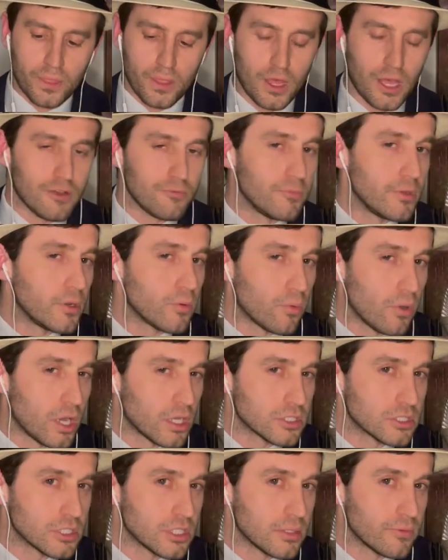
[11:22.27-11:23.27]
I've been
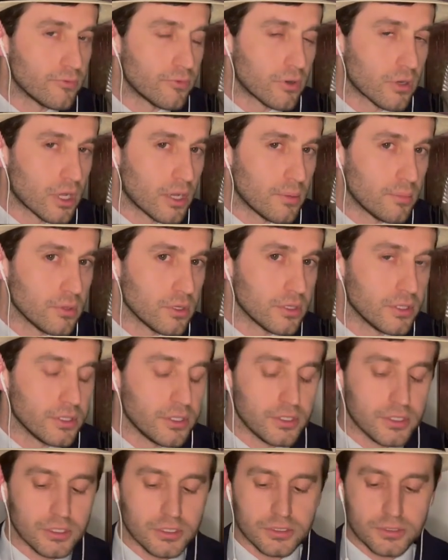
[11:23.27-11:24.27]
watching him for a couple of
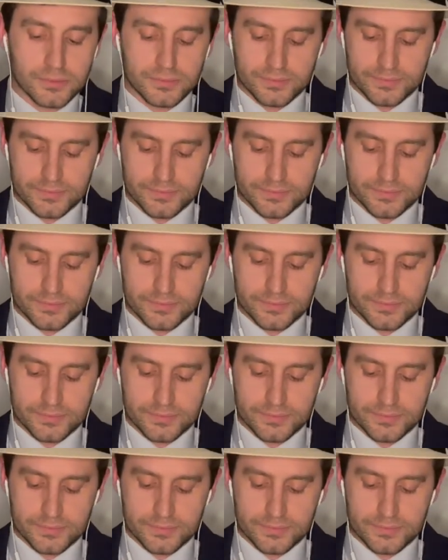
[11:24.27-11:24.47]
years.